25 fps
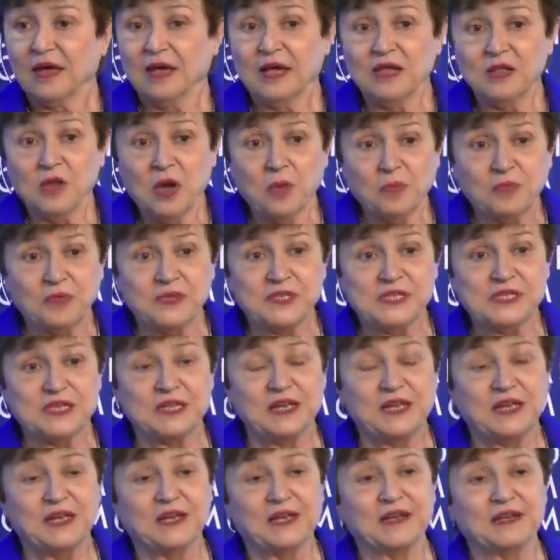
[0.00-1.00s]
And
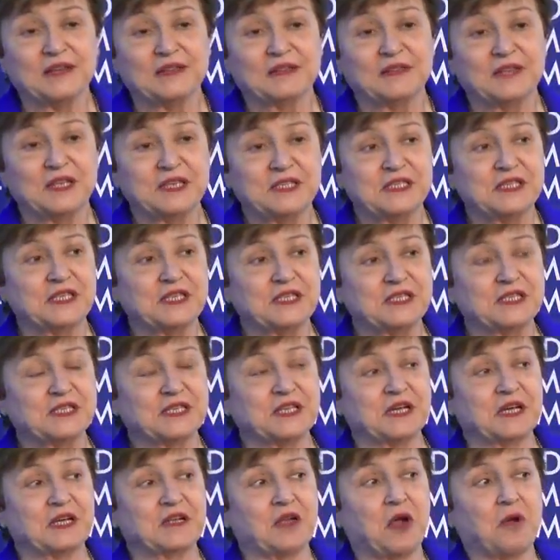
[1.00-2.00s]
obviously, this
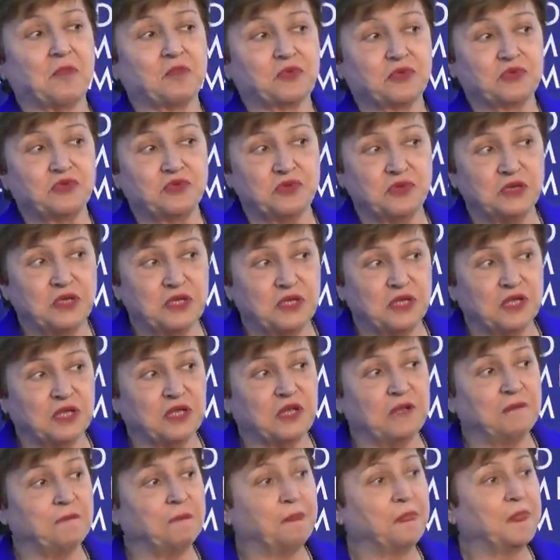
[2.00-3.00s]
is an
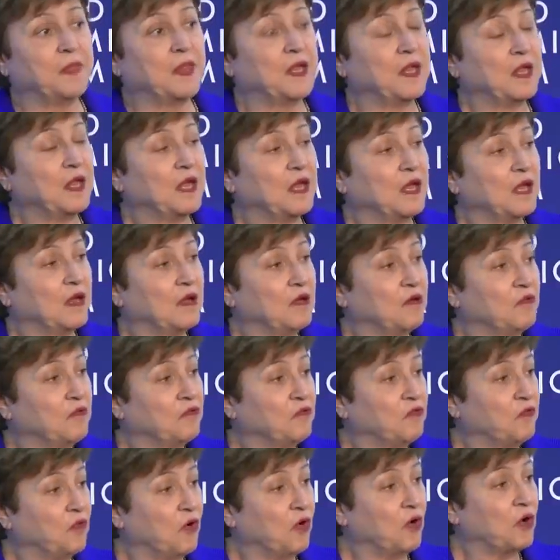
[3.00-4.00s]
opportunity
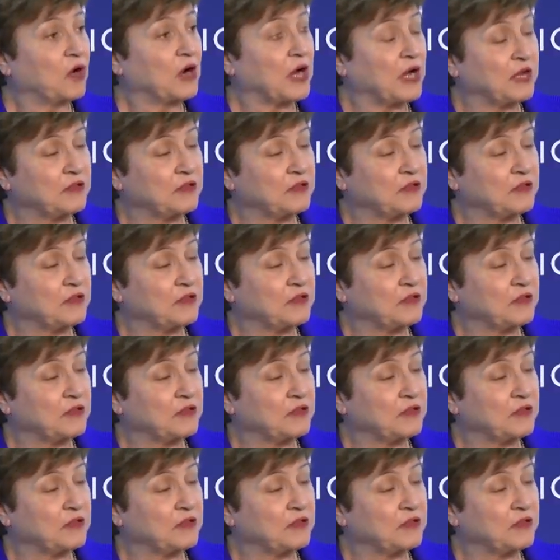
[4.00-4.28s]
for